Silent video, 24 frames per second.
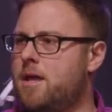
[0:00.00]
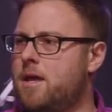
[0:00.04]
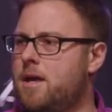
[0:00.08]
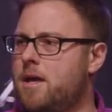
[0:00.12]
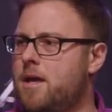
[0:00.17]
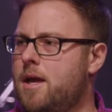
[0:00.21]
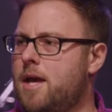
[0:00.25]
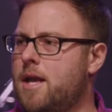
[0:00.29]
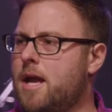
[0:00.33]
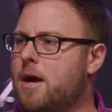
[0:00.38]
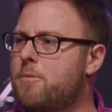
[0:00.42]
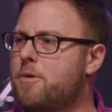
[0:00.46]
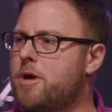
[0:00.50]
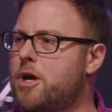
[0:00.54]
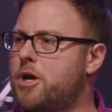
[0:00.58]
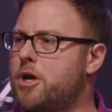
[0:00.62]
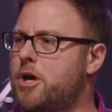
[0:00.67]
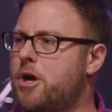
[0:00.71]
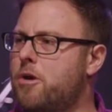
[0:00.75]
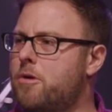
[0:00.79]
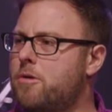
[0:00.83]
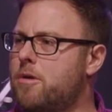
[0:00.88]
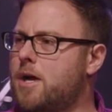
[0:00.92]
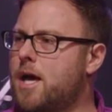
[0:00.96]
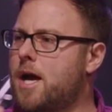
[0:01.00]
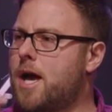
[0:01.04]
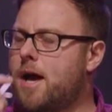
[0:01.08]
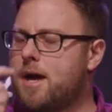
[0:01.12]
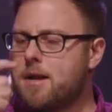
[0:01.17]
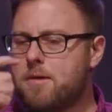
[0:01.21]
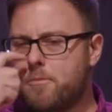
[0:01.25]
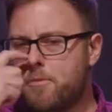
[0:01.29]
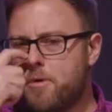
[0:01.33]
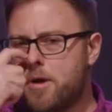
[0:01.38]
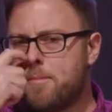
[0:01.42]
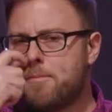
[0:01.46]
And I want to go,
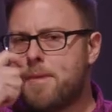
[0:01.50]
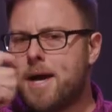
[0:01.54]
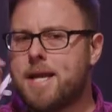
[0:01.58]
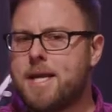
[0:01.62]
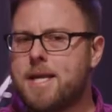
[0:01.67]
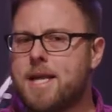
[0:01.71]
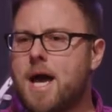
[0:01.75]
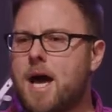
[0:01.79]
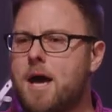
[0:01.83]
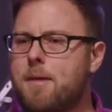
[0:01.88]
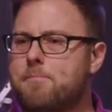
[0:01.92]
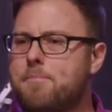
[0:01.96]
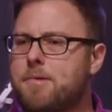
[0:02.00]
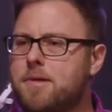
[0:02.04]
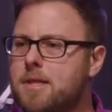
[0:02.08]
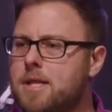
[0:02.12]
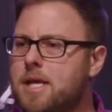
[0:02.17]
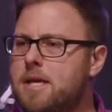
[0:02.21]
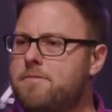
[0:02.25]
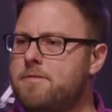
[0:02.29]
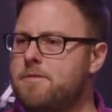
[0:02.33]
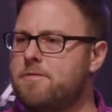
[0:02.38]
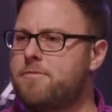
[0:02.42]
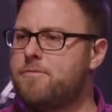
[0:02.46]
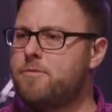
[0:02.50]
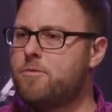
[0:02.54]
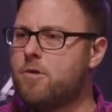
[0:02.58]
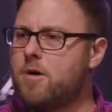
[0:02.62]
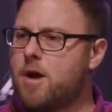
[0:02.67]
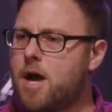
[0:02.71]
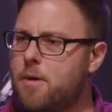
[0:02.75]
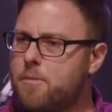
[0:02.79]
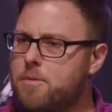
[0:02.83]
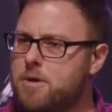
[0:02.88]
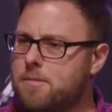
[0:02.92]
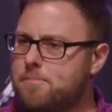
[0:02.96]
God, what am I not believing for?
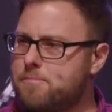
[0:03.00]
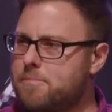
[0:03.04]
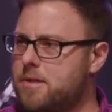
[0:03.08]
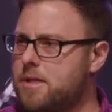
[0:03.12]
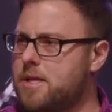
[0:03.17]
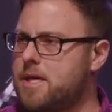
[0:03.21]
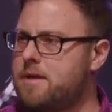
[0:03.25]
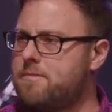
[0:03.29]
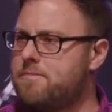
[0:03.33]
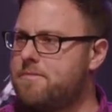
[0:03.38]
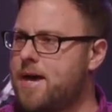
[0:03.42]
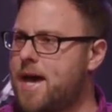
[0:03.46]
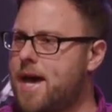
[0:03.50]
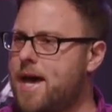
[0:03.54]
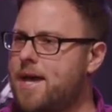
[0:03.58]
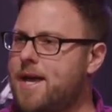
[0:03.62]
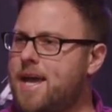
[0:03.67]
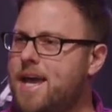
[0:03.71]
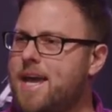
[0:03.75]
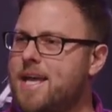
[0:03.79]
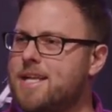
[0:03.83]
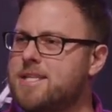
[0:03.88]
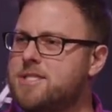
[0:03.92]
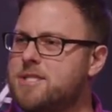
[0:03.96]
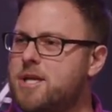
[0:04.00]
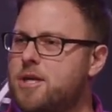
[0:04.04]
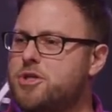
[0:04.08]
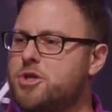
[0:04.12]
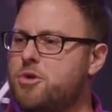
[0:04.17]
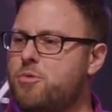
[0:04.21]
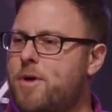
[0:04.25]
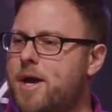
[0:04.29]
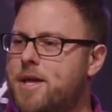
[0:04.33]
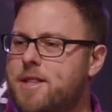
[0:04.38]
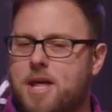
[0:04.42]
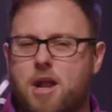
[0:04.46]
I want to believe that in such a
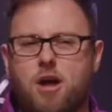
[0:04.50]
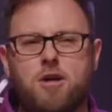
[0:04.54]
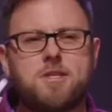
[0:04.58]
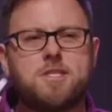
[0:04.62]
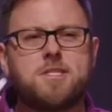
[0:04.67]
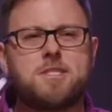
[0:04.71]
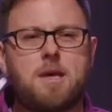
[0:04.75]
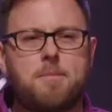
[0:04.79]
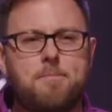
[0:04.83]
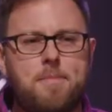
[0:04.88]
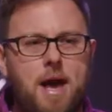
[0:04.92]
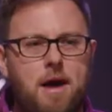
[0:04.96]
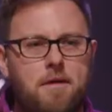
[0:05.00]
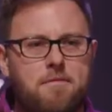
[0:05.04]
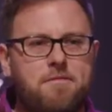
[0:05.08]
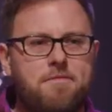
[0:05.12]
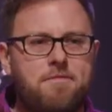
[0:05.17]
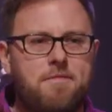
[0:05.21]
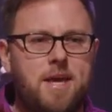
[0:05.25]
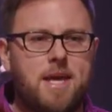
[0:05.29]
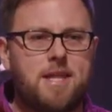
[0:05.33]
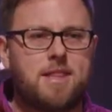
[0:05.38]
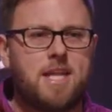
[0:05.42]
way that I'll step out in faith